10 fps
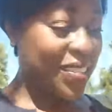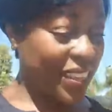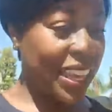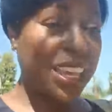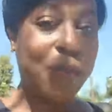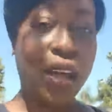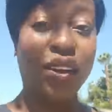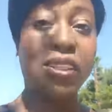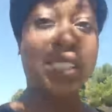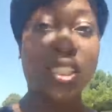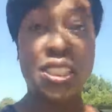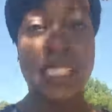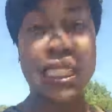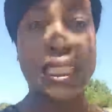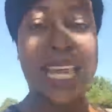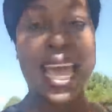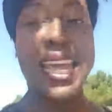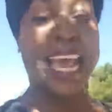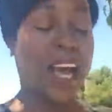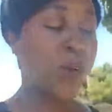thinking about auditioning
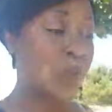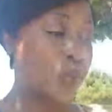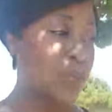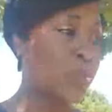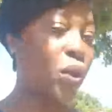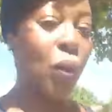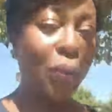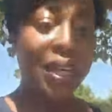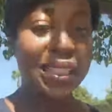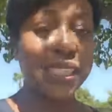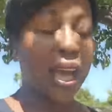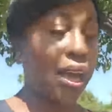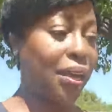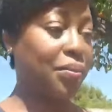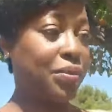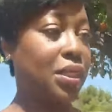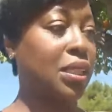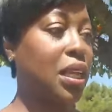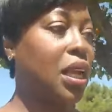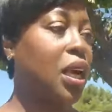and how so many times